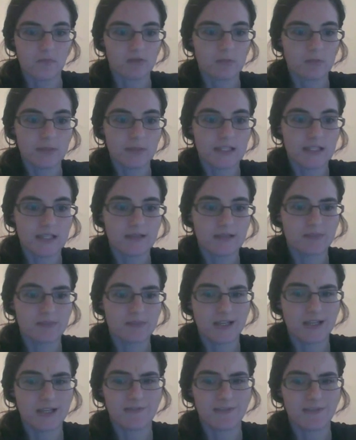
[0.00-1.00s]
we'll be done.
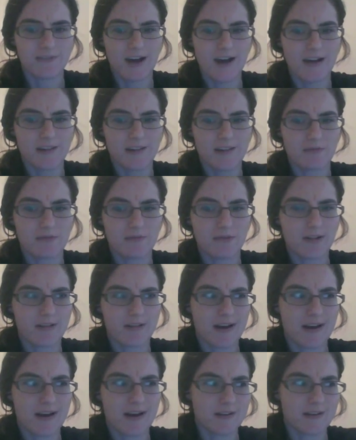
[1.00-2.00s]
But if not, then we only
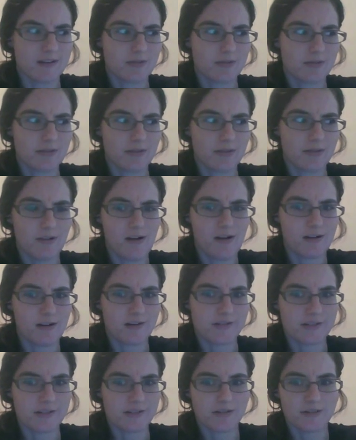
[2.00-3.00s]
got like 3 wrong,
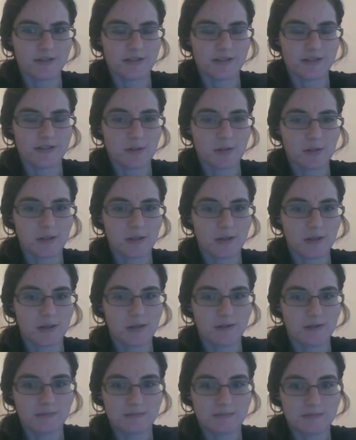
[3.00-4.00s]
so it's pretty
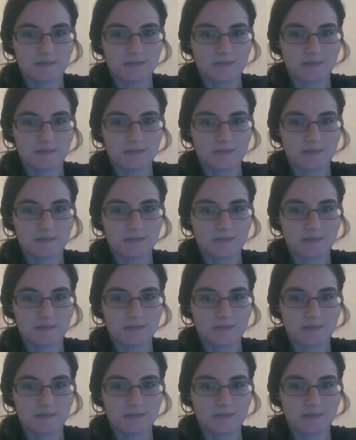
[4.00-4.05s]
good